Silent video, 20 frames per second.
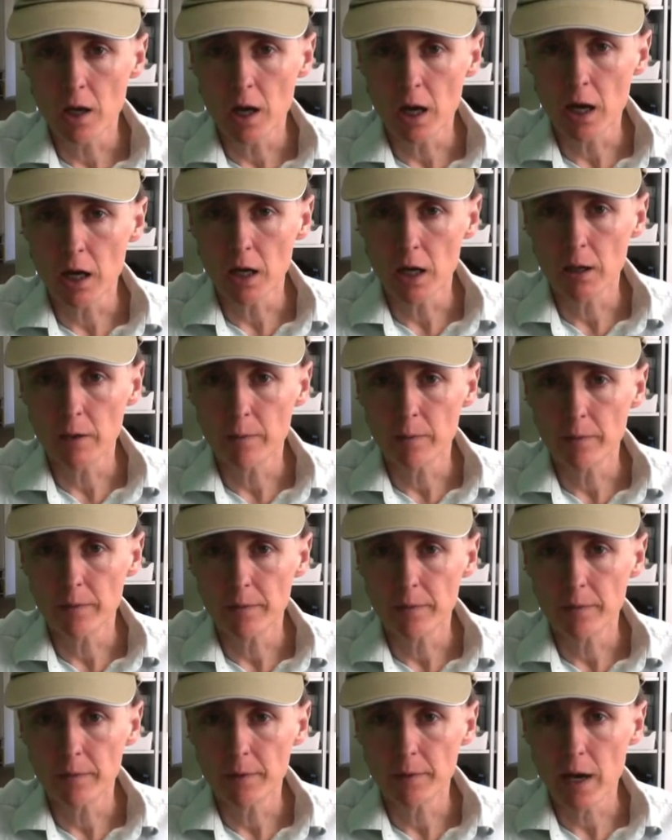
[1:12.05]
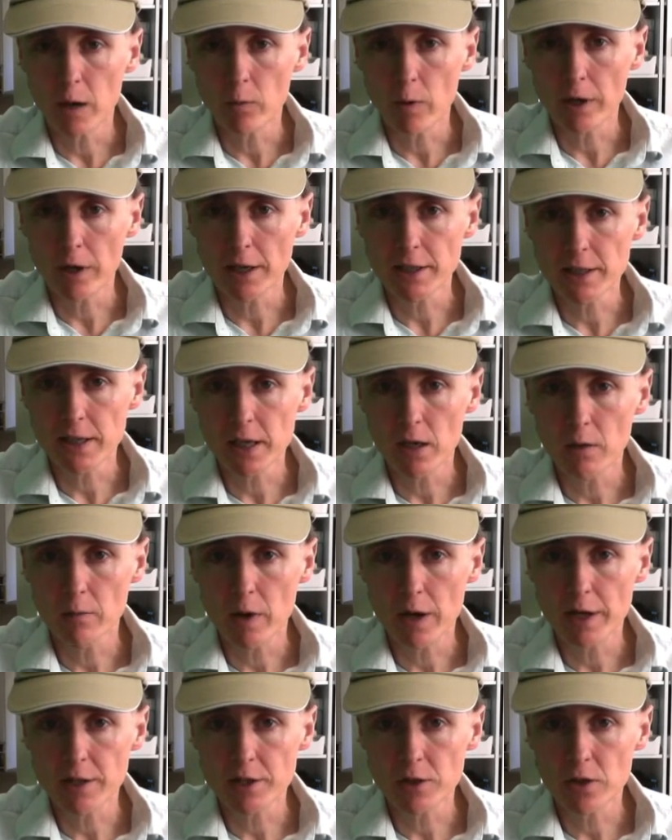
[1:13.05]
Now, when I tell
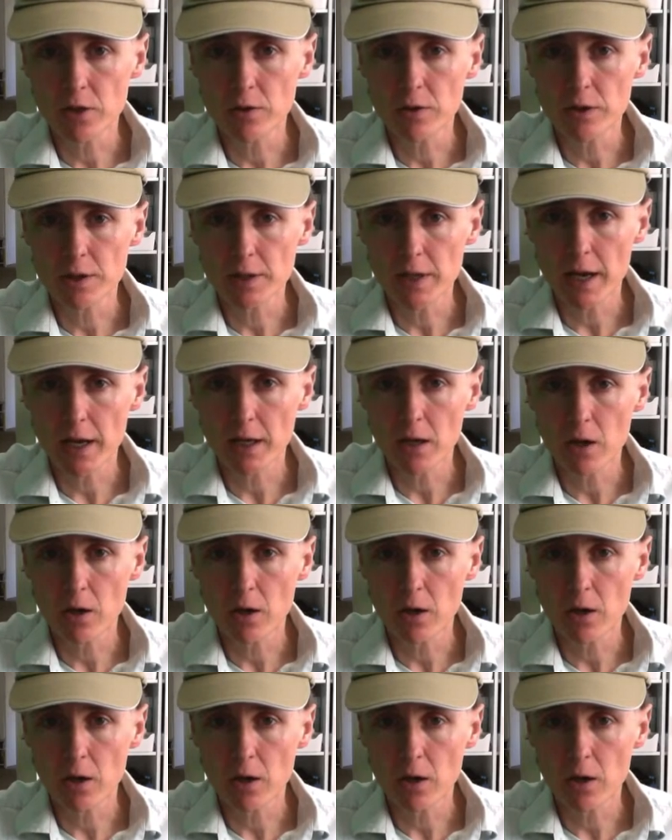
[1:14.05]
my students that,